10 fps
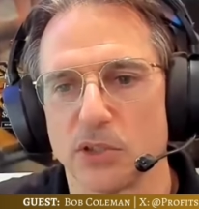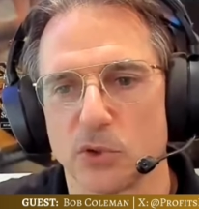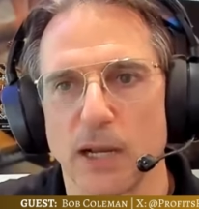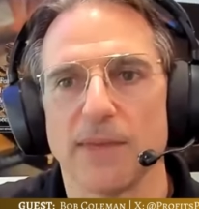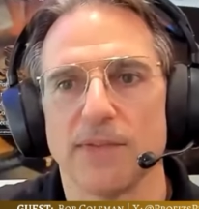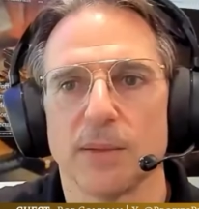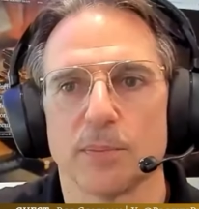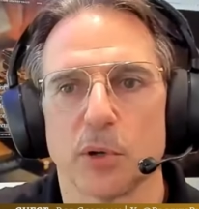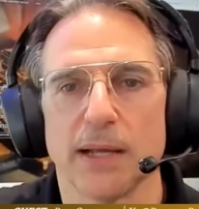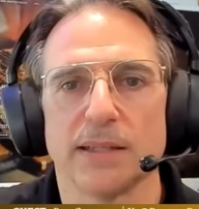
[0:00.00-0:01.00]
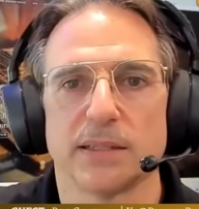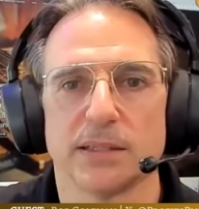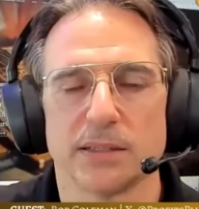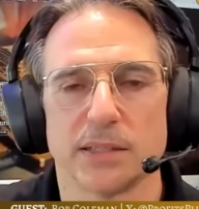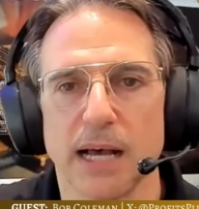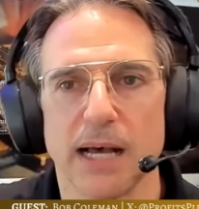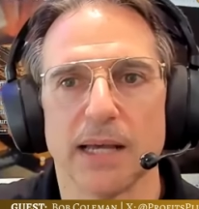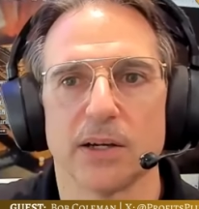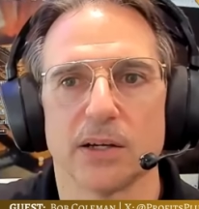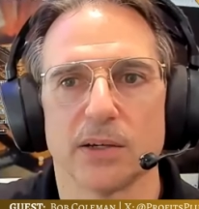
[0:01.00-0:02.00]
driving prices
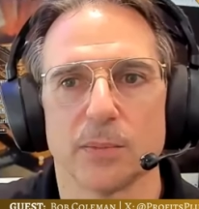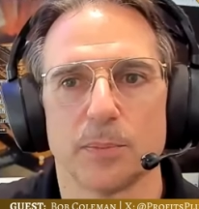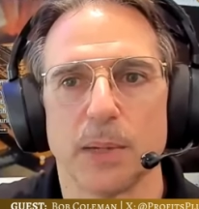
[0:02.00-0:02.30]
higher